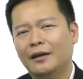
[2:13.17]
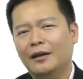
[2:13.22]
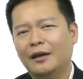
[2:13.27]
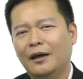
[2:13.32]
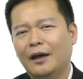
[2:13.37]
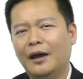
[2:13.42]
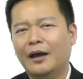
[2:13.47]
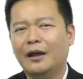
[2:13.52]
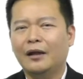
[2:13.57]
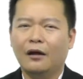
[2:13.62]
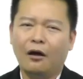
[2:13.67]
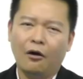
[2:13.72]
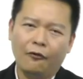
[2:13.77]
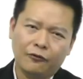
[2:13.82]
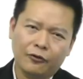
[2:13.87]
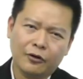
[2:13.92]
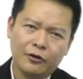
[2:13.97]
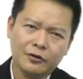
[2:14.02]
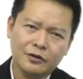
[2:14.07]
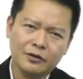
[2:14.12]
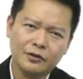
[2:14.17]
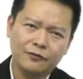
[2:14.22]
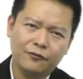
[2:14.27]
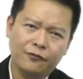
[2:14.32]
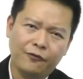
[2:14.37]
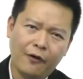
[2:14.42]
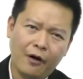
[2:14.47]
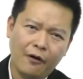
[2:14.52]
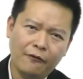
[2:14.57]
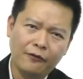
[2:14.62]
And of course,
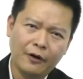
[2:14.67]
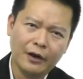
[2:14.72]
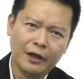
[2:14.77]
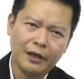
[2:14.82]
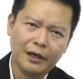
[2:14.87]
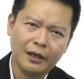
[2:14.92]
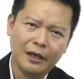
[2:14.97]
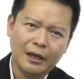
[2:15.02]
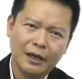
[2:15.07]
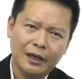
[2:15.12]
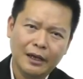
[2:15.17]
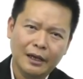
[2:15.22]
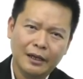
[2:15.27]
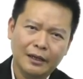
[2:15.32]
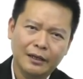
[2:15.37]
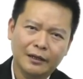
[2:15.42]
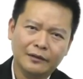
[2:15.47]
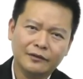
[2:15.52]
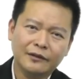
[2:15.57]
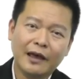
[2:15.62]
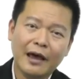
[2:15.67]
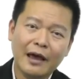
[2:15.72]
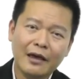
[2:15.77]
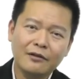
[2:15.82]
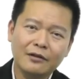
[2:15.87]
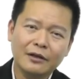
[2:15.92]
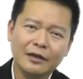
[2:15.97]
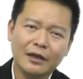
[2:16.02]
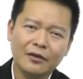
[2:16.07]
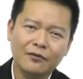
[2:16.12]
fourthly, the
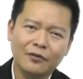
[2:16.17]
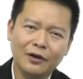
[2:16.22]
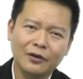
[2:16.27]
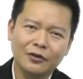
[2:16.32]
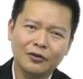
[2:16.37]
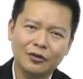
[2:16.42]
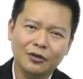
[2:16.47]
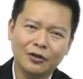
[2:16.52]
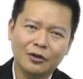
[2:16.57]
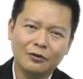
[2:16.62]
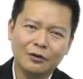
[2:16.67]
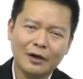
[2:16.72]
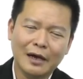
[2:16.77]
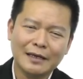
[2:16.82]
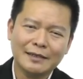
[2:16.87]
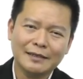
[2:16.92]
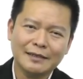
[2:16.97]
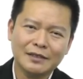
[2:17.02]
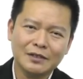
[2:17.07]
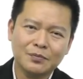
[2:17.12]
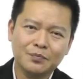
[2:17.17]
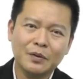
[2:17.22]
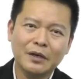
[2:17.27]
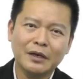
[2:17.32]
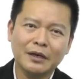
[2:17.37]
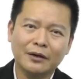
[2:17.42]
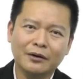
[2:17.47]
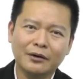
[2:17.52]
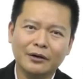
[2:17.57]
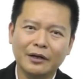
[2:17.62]
time given to you as a
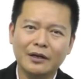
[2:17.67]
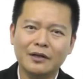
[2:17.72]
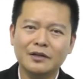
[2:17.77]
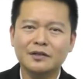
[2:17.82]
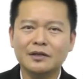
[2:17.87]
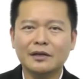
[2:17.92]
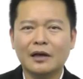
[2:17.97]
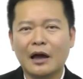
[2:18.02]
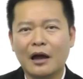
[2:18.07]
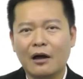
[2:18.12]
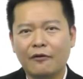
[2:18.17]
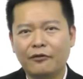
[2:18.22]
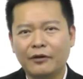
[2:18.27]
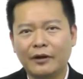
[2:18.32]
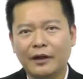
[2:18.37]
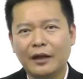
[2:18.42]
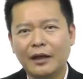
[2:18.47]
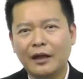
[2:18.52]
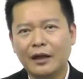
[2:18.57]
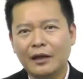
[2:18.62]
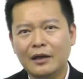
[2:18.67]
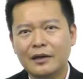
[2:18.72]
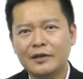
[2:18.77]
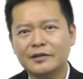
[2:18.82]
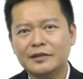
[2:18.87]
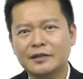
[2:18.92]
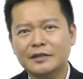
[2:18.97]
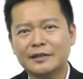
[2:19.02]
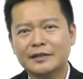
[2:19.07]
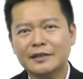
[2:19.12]
speaker, is it half a day,
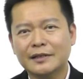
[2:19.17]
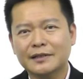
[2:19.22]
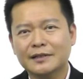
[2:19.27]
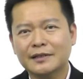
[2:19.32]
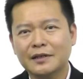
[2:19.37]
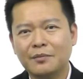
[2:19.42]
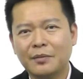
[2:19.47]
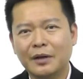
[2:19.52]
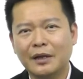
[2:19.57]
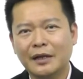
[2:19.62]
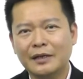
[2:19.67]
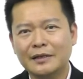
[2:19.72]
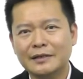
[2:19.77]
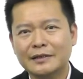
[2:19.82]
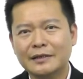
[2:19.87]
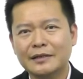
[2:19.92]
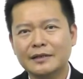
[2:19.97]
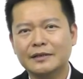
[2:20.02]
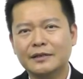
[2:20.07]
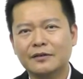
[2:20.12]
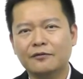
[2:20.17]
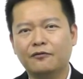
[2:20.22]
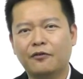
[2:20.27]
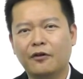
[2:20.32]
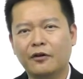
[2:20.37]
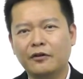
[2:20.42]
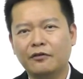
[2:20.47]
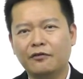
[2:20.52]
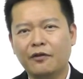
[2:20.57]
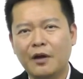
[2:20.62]
is it 60 minutes, is it
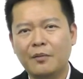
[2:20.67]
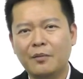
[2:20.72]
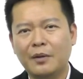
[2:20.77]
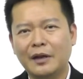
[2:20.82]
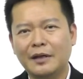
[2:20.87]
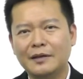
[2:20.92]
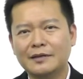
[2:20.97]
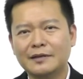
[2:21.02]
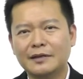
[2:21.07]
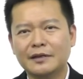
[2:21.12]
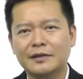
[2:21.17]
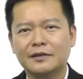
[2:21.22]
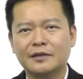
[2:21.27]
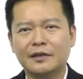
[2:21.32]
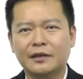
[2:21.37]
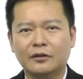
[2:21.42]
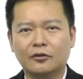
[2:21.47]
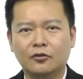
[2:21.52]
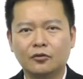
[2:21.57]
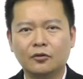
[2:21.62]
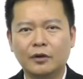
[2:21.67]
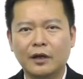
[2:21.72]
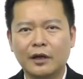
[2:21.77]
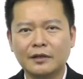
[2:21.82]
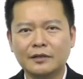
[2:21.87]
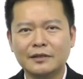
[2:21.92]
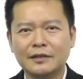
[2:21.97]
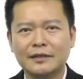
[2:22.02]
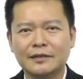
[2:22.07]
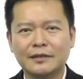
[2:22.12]
45 minutes, is it 2
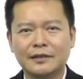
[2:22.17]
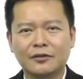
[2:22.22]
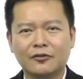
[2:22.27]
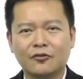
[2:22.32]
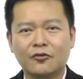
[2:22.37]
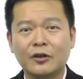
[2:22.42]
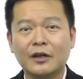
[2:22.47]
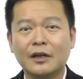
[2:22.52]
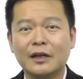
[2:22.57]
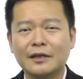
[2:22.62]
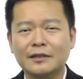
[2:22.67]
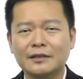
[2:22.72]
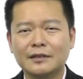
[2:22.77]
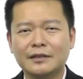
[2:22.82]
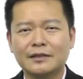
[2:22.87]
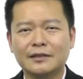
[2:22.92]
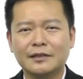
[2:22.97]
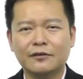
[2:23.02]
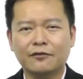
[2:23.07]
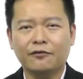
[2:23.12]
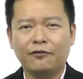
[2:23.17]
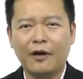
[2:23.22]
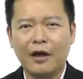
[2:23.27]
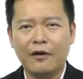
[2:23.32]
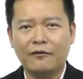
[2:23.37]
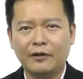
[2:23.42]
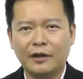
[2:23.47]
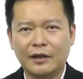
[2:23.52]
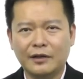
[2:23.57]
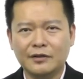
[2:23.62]
days, is it 3 days, is it
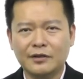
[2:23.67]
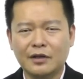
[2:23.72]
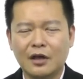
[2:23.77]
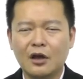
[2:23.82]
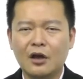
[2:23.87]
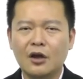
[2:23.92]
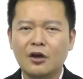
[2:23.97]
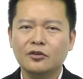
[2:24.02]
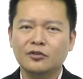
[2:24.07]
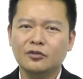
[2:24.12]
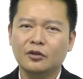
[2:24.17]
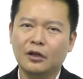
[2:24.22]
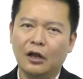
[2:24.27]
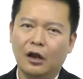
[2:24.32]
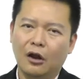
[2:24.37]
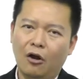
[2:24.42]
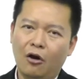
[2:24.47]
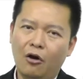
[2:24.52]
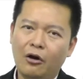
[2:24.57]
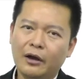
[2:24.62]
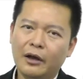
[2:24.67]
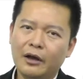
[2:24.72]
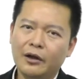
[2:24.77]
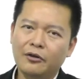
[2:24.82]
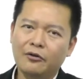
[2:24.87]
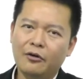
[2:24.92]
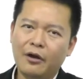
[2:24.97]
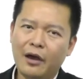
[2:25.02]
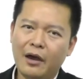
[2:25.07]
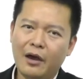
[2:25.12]
5 days? So the longer
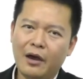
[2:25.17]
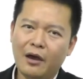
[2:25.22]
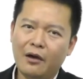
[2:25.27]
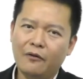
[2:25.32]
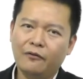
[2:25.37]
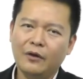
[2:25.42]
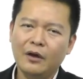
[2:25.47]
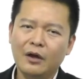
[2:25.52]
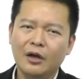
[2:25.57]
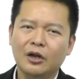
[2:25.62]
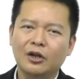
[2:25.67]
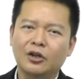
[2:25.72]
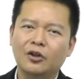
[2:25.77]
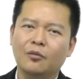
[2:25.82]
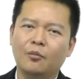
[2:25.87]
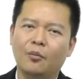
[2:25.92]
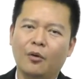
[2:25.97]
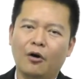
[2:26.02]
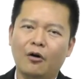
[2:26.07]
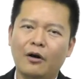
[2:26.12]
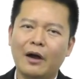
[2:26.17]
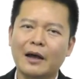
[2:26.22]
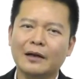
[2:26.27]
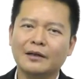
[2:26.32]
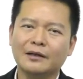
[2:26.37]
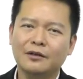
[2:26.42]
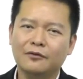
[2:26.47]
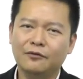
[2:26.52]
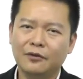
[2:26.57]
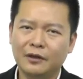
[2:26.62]
you have, the more
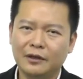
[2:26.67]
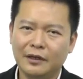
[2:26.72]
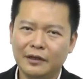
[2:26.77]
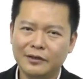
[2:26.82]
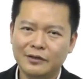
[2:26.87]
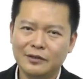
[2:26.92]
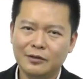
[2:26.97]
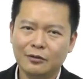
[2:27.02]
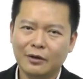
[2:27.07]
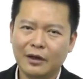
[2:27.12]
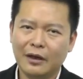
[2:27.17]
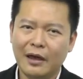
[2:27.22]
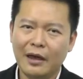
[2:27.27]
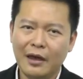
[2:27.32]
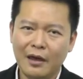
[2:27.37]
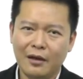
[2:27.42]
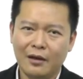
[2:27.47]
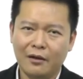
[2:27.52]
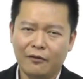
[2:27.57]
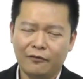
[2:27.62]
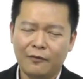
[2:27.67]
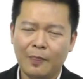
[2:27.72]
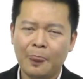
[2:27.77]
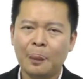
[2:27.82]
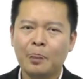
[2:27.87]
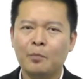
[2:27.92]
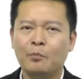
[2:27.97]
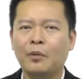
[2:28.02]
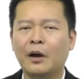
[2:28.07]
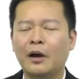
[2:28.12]
activities you can have.
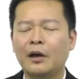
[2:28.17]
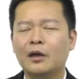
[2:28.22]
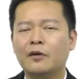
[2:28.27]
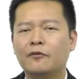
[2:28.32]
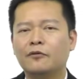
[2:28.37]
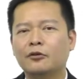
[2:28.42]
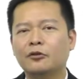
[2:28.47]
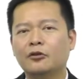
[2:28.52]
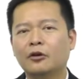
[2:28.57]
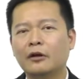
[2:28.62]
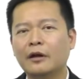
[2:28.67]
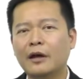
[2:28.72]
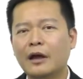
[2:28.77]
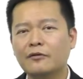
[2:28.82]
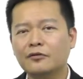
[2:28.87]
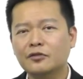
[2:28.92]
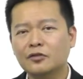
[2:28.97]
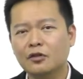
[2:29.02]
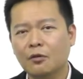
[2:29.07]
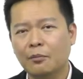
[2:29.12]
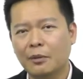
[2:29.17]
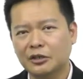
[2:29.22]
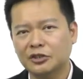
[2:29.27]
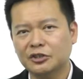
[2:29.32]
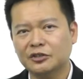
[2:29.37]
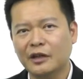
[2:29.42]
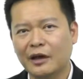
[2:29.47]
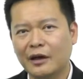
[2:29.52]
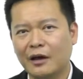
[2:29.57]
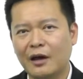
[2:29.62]
But if you don't have so
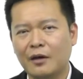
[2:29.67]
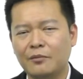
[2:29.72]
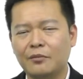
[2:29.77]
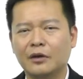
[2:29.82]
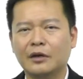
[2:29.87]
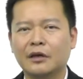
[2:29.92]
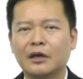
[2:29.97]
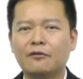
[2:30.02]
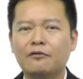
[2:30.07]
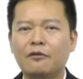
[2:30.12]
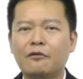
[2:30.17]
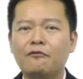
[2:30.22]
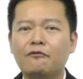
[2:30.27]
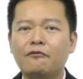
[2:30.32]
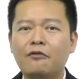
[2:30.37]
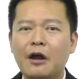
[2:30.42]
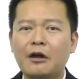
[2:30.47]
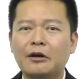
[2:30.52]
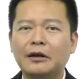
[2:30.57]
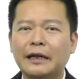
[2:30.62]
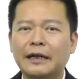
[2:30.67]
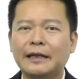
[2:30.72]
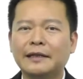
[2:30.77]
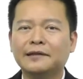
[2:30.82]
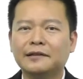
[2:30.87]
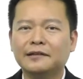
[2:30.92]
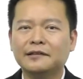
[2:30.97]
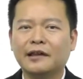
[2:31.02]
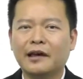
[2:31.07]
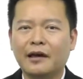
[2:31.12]
much time, you're given very
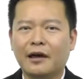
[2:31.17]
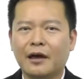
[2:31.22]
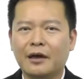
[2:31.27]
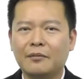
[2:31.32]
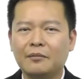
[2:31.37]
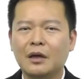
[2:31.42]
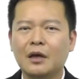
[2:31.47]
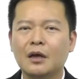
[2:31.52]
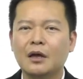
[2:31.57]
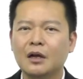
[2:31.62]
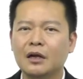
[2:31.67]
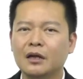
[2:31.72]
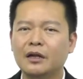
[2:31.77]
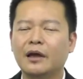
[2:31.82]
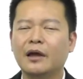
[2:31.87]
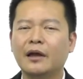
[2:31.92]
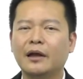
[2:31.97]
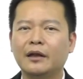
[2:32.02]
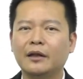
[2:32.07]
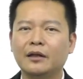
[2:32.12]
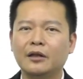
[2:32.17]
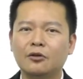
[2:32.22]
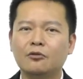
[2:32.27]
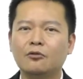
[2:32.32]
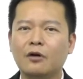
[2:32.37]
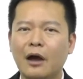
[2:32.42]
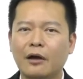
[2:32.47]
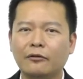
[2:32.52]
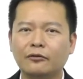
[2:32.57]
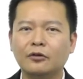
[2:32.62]
little time, then you
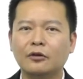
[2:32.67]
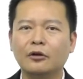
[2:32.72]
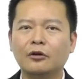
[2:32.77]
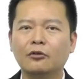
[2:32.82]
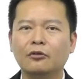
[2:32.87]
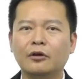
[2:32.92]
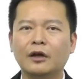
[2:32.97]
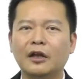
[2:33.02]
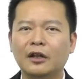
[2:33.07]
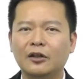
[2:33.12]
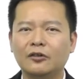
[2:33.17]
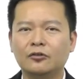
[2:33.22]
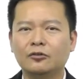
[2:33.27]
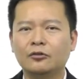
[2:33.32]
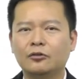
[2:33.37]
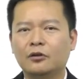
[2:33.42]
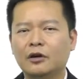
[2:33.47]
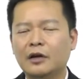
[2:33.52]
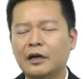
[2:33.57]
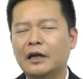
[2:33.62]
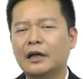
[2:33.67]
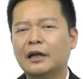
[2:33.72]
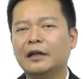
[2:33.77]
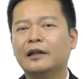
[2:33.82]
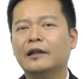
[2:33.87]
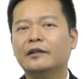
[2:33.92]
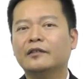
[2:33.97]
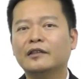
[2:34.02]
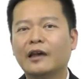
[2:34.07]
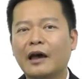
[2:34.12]
have to look into
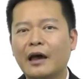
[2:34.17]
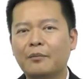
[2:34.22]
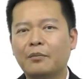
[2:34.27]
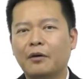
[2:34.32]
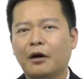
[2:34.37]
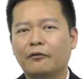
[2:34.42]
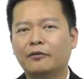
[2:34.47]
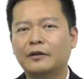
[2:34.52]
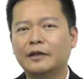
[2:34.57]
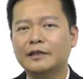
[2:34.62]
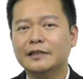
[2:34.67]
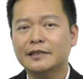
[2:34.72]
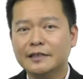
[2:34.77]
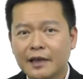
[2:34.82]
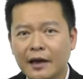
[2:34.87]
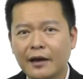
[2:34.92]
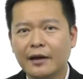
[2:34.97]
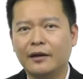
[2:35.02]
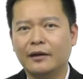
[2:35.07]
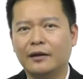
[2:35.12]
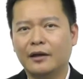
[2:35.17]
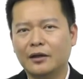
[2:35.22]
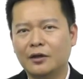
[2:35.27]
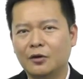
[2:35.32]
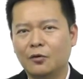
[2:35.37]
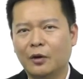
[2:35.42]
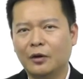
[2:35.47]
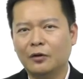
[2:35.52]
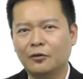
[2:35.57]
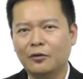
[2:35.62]
the type of design that
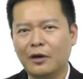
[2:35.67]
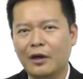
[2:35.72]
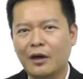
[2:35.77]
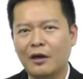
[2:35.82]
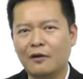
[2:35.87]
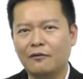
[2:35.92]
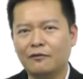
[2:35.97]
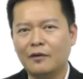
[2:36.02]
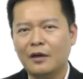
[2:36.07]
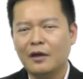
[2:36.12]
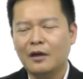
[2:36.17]
you want to have.